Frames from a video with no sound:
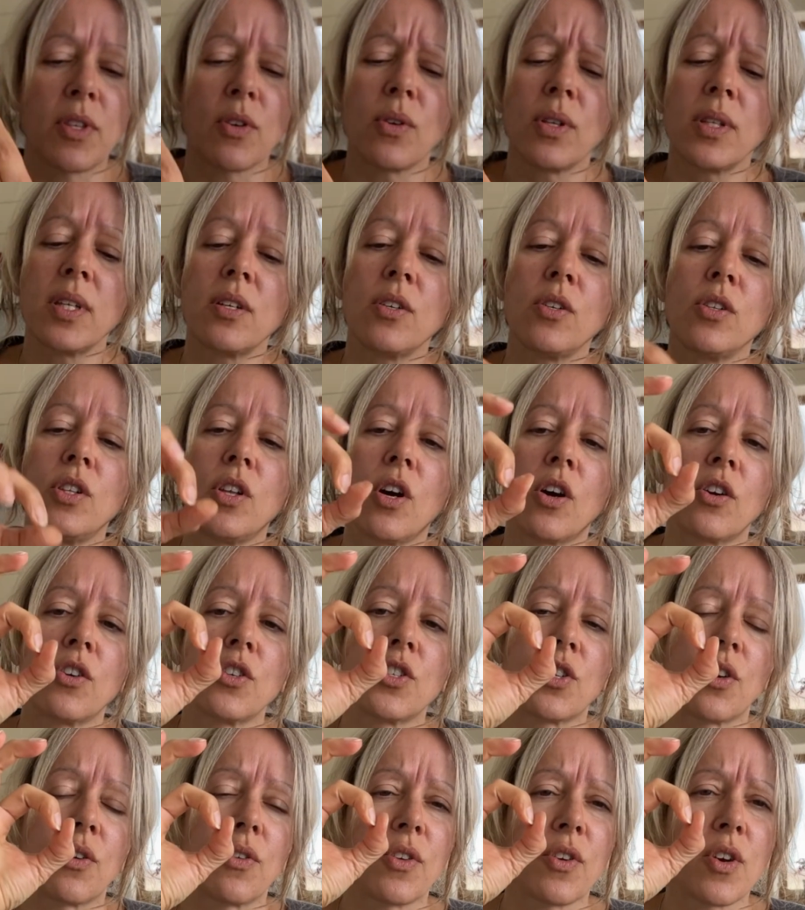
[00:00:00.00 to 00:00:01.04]
a little
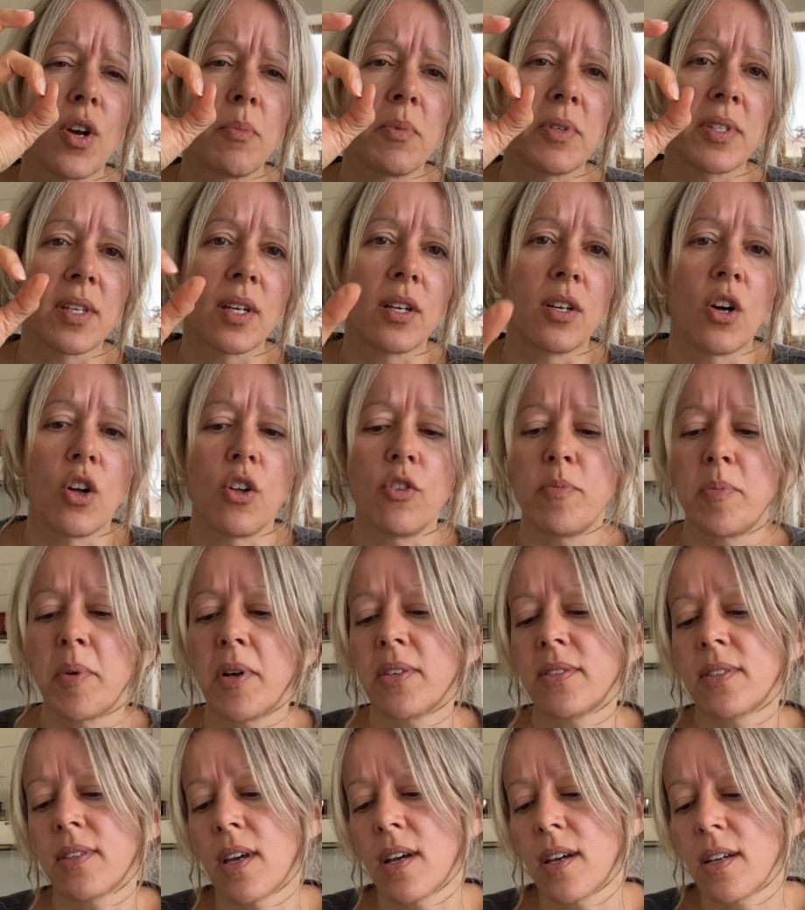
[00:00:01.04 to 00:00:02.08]
larger. They're almost like golf
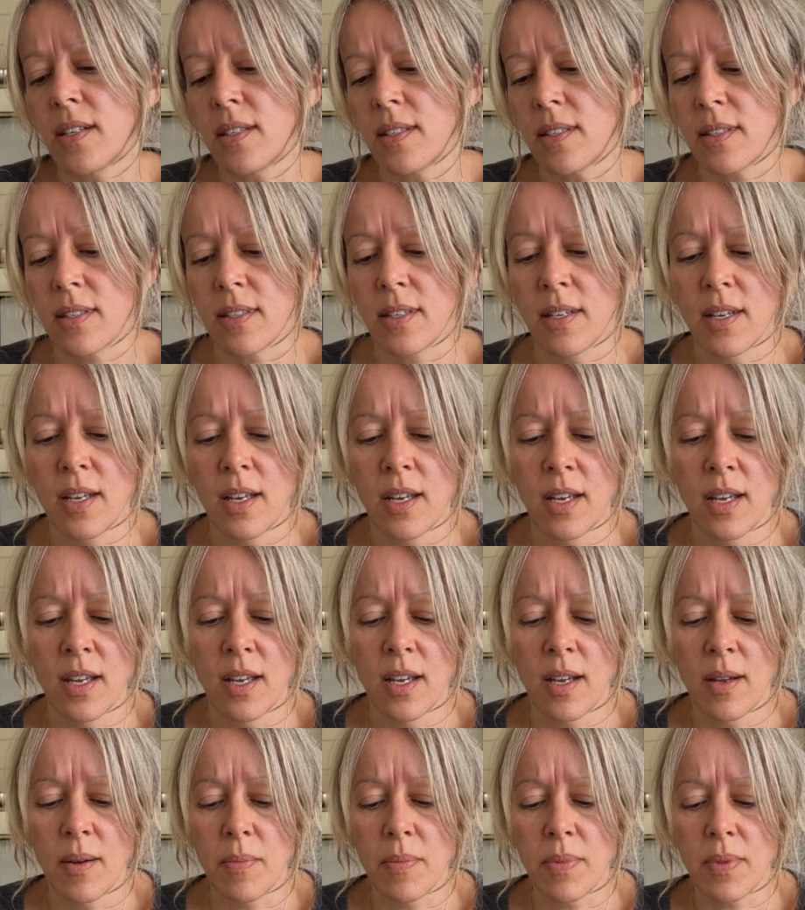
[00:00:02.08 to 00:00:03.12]
ball size.
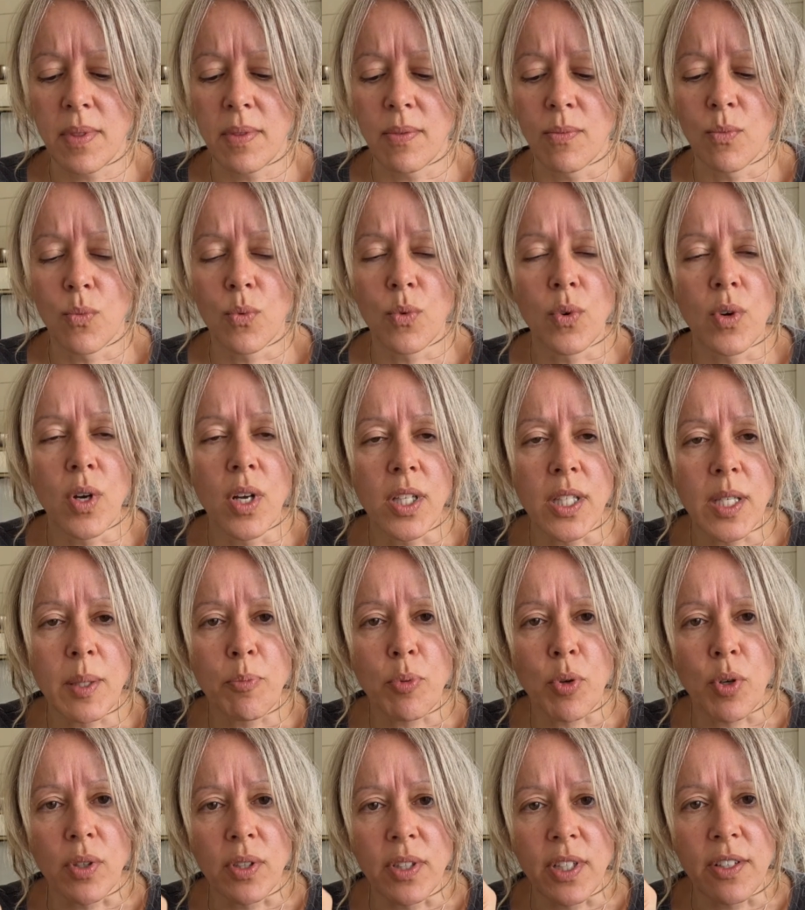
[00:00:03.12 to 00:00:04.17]
Really
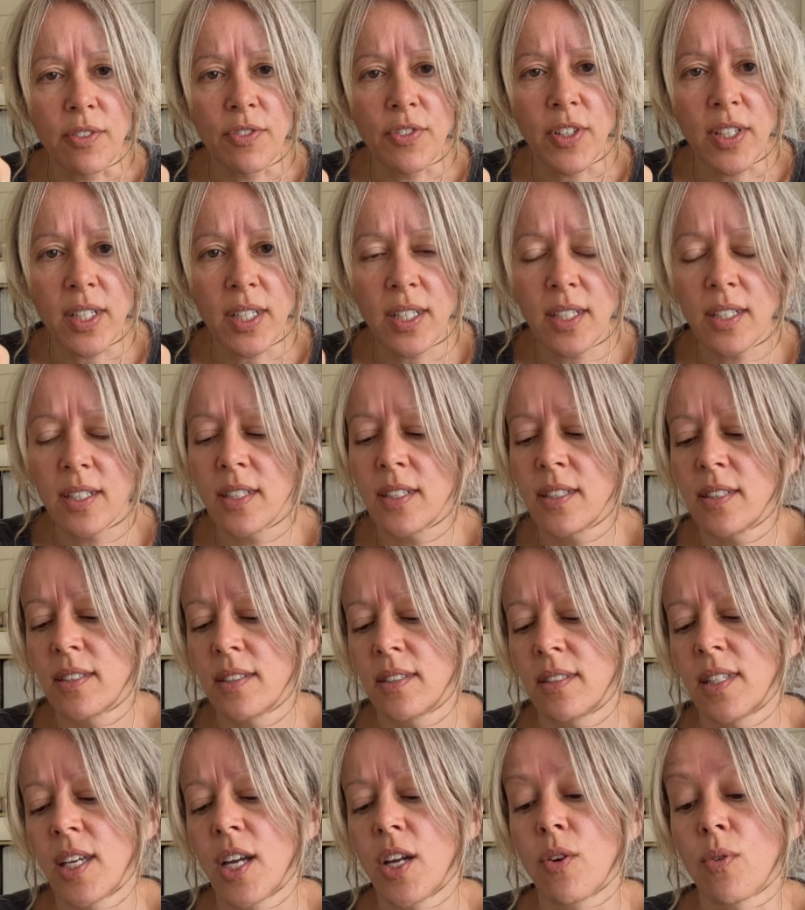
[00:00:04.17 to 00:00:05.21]
prolific.
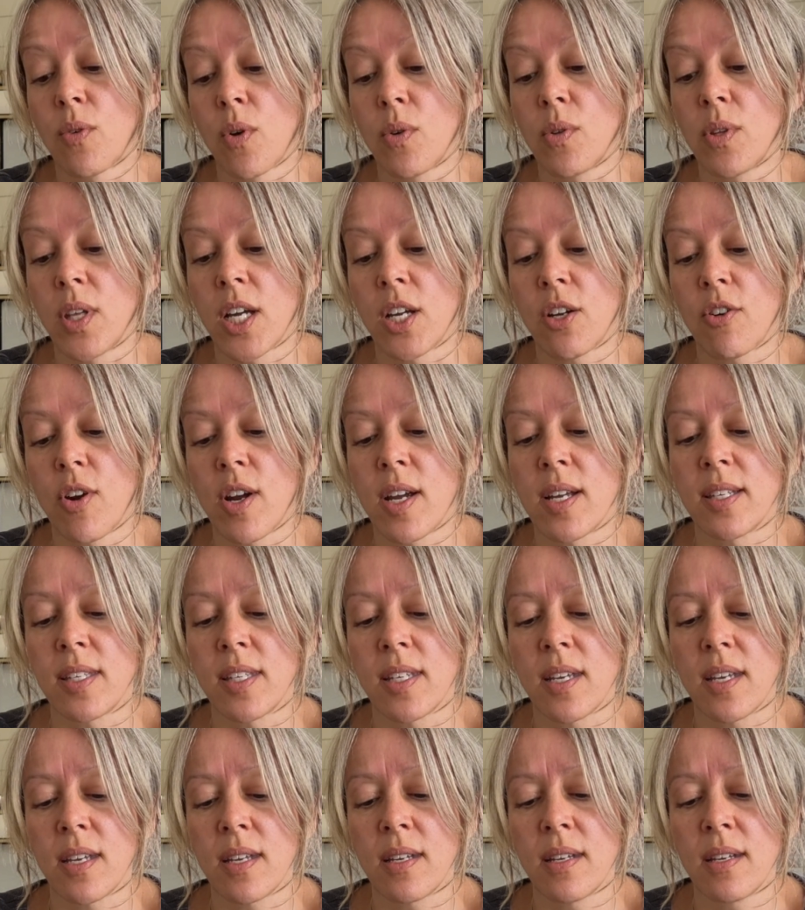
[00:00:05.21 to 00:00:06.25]
They grow like
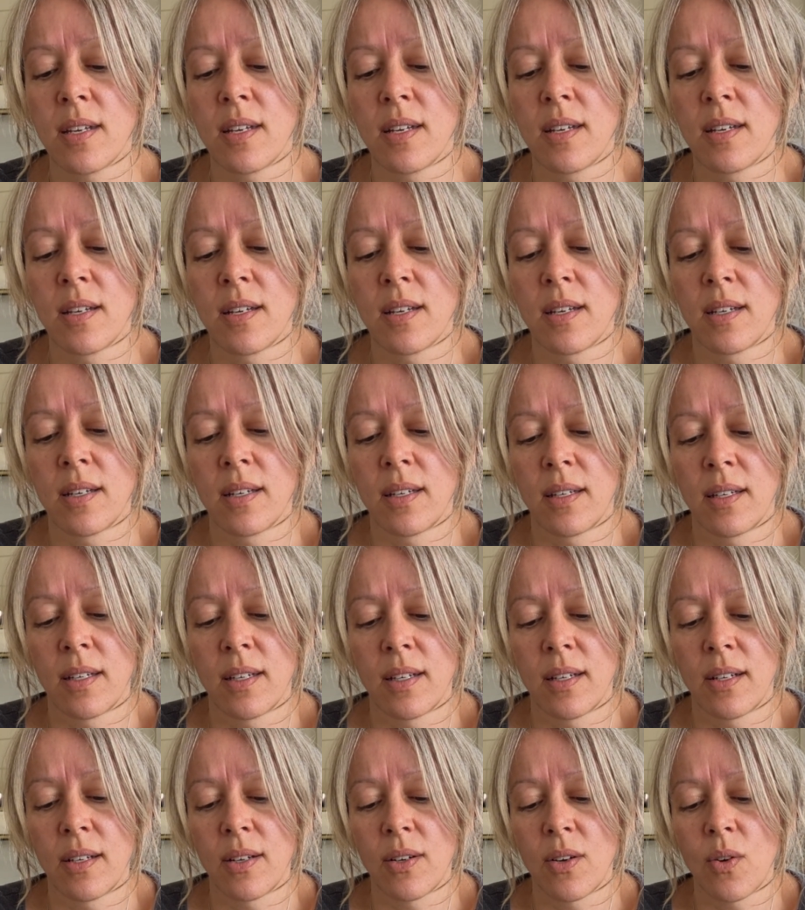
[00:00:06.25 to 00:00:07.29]
crazy.
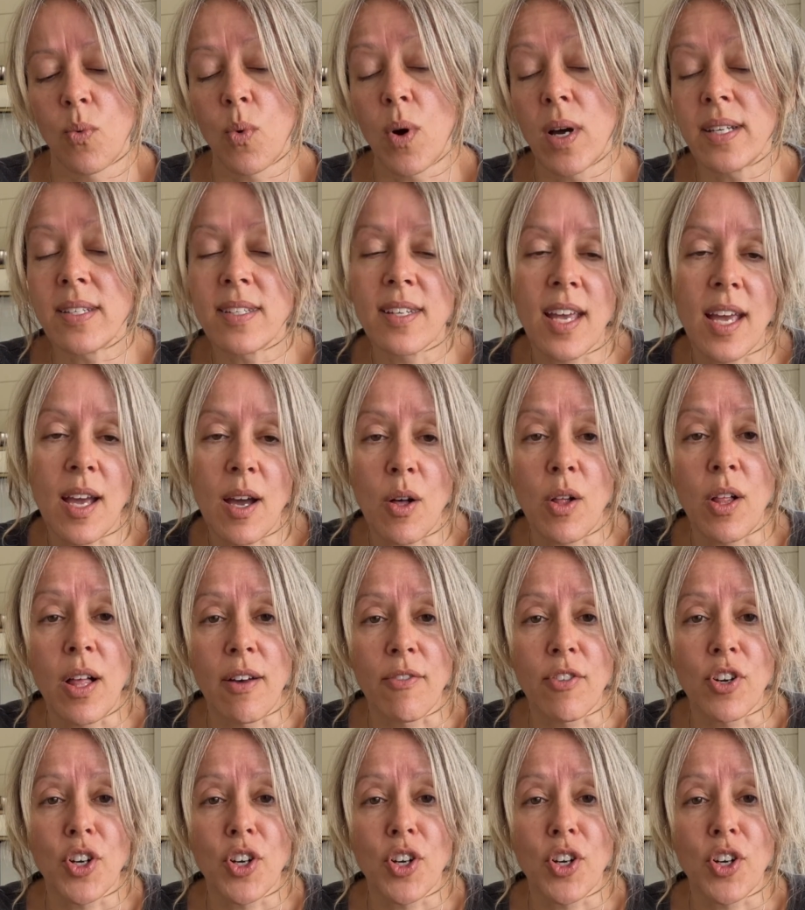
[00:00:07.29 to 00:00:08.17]
One day I'll have a